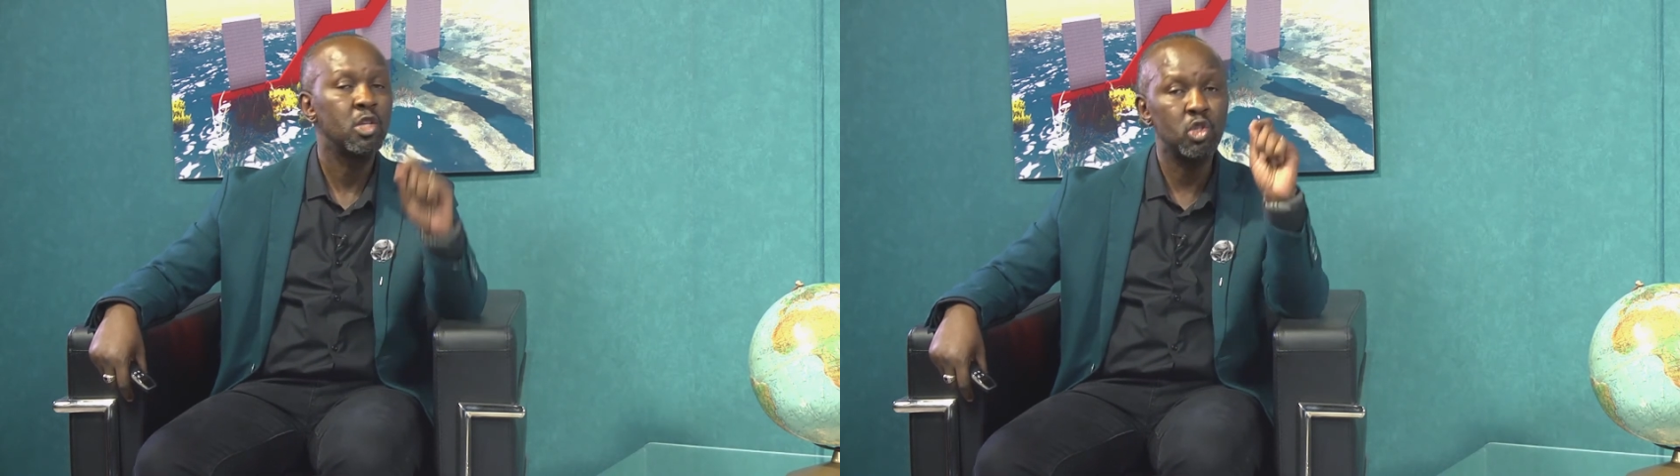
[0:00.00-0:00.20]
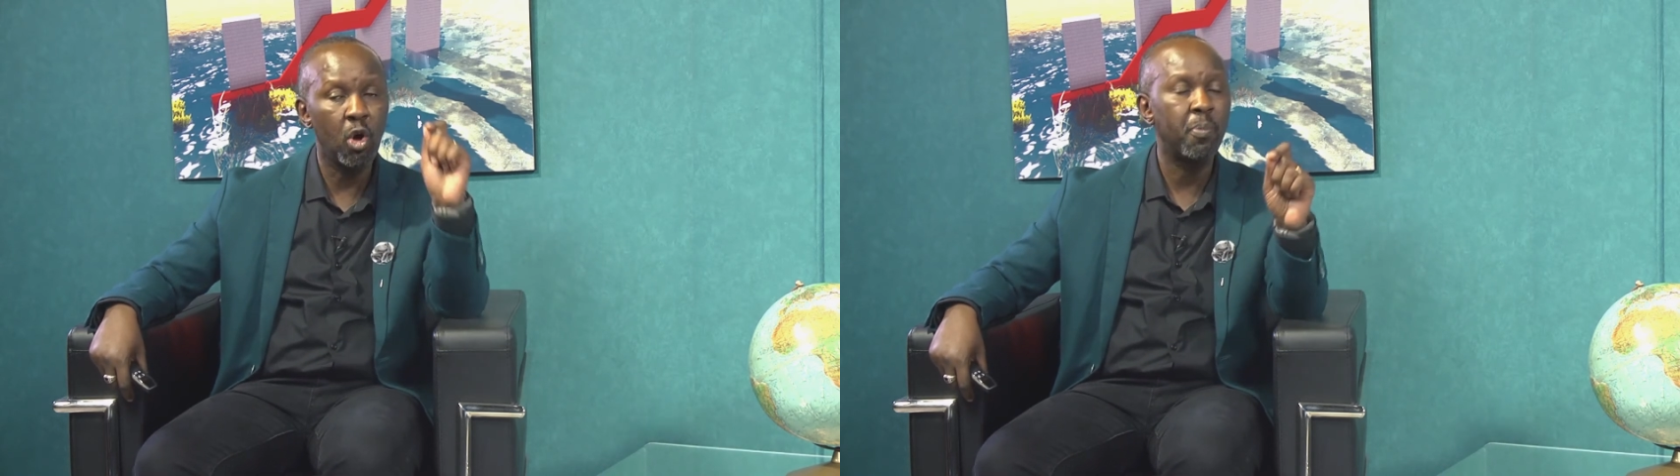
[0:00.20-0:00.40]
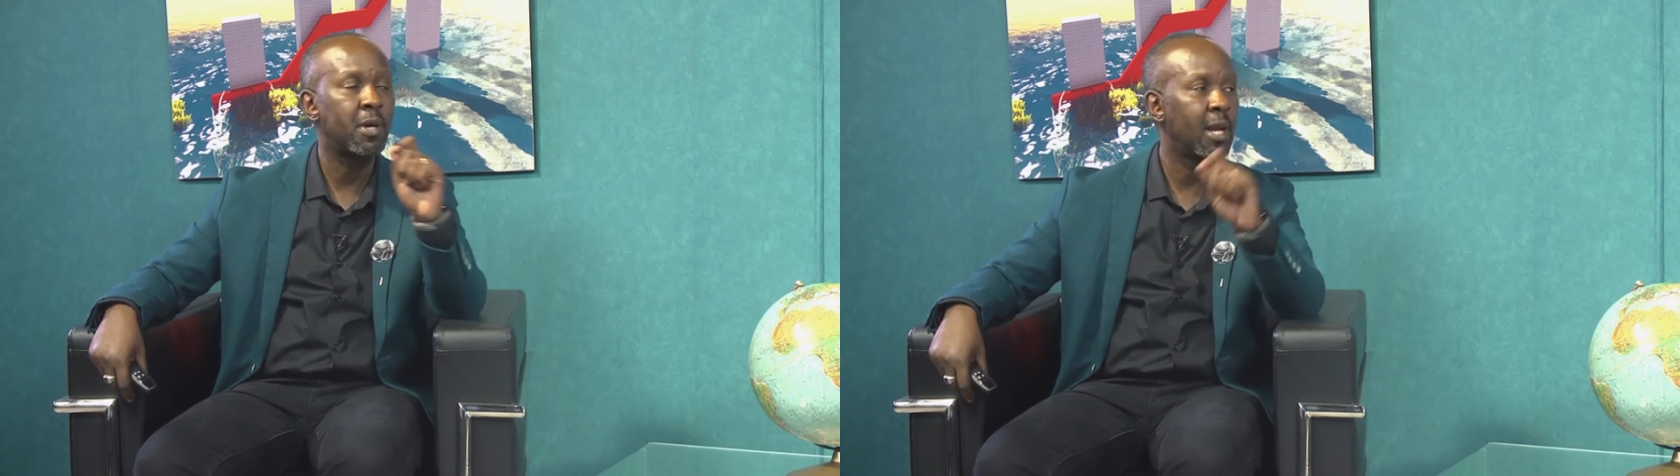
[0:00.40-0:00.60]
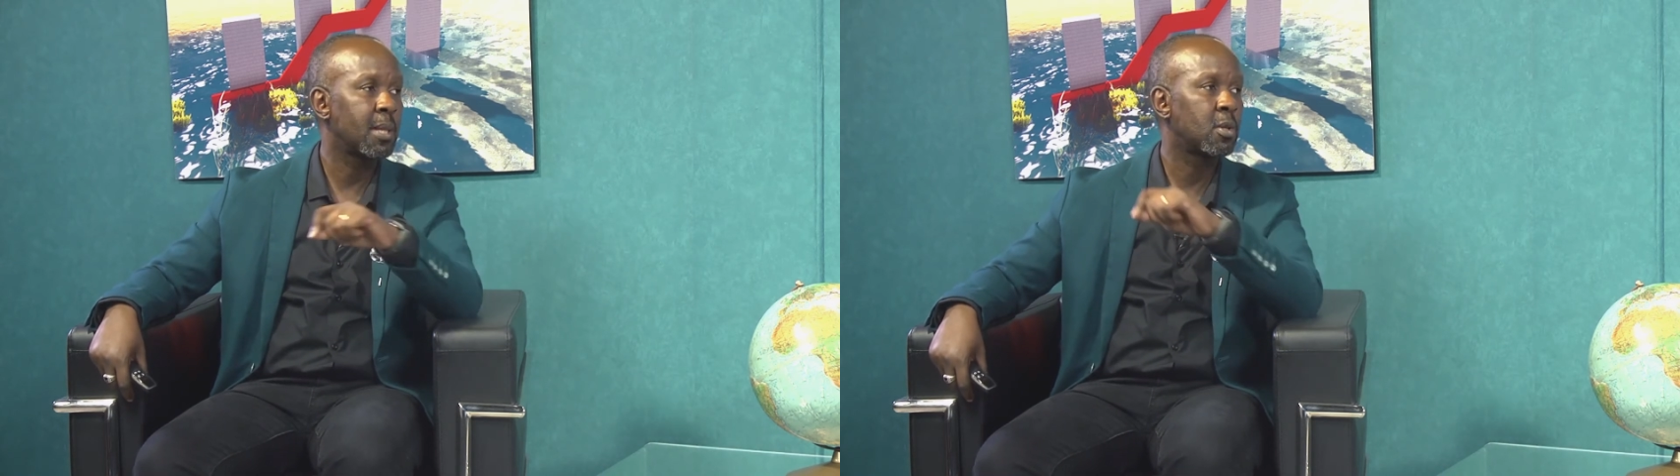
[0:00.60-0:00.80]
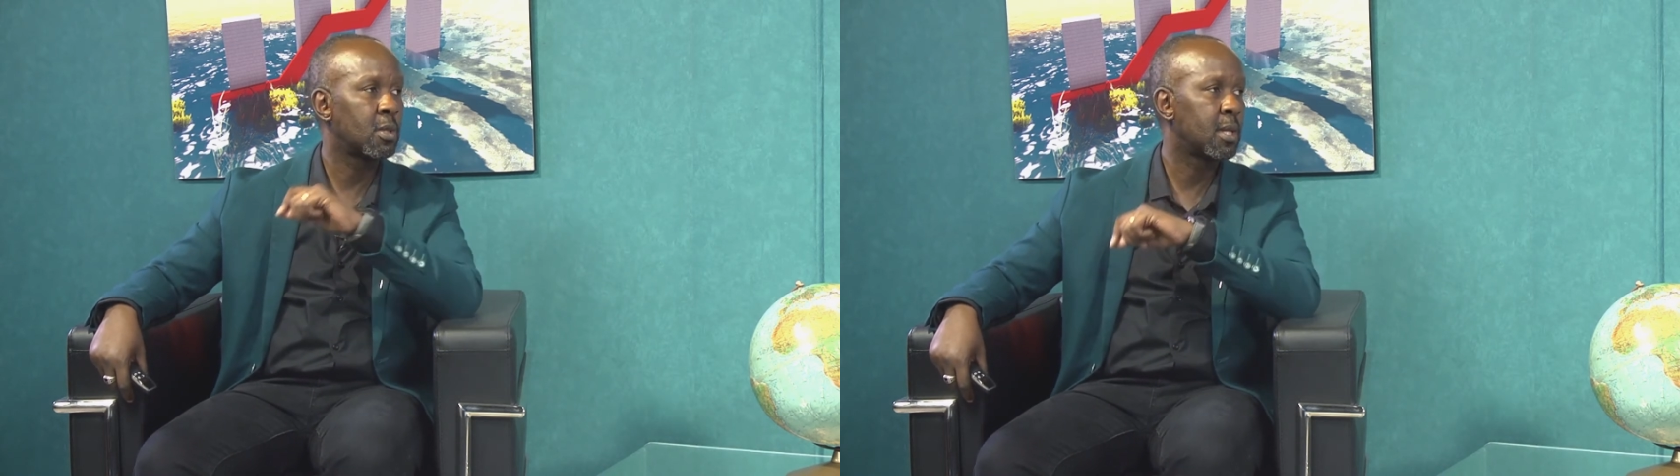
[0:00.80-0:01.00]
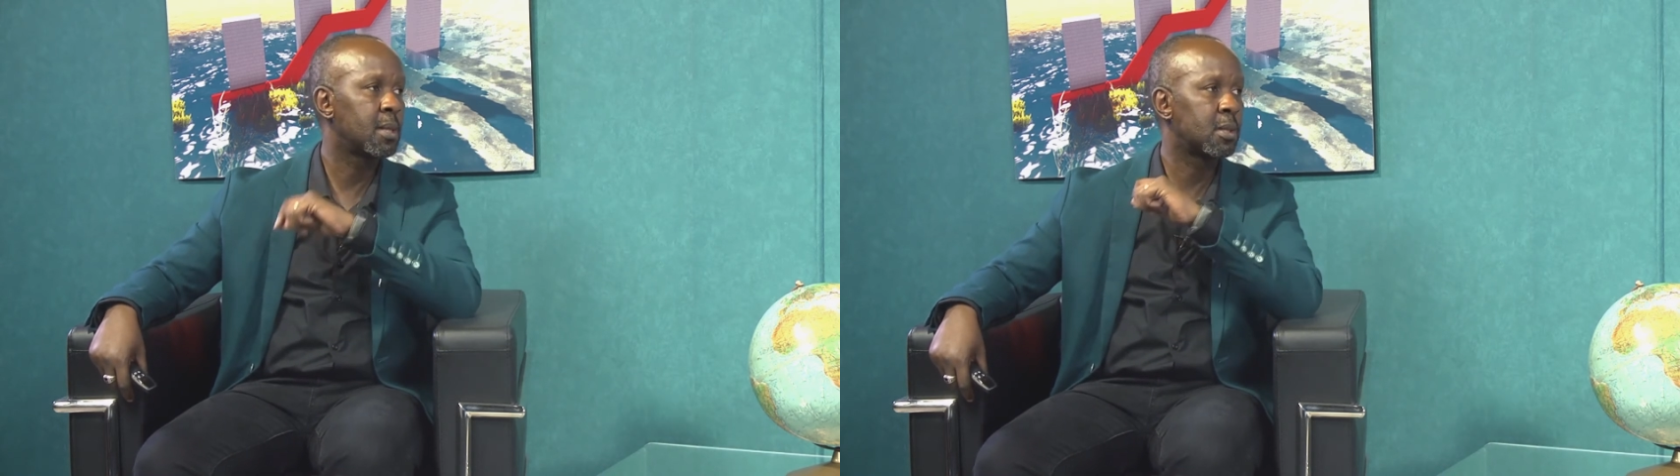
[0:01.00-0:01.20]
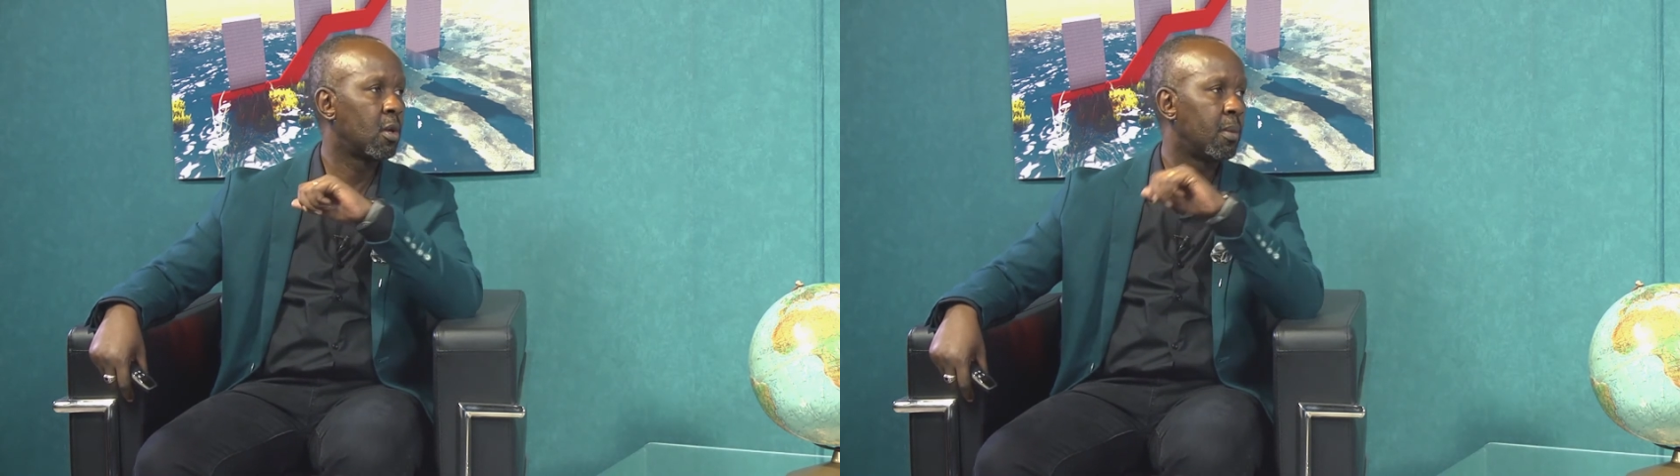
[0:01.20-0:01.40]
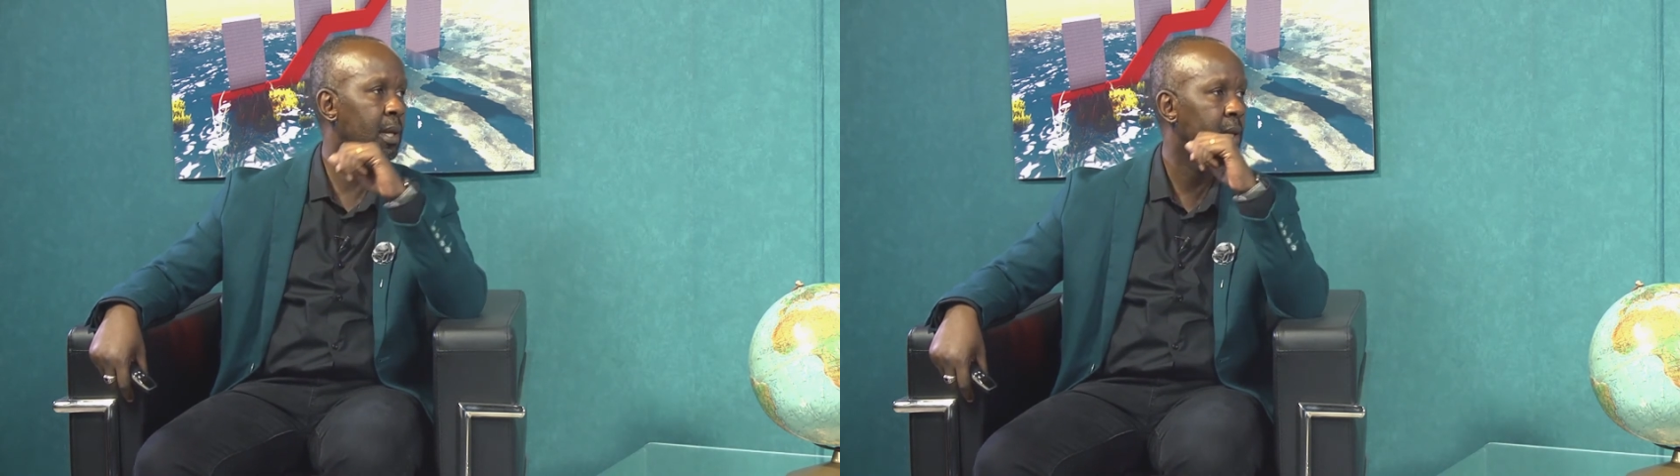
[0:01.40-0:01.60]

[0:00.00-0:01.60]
top-class hotels globally.